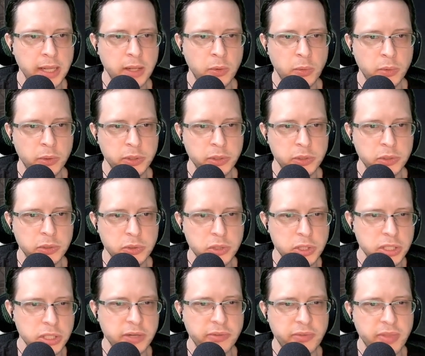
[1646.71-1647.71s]
in order to
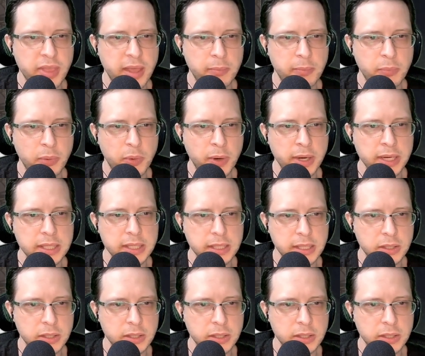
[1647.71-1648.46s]
shift that point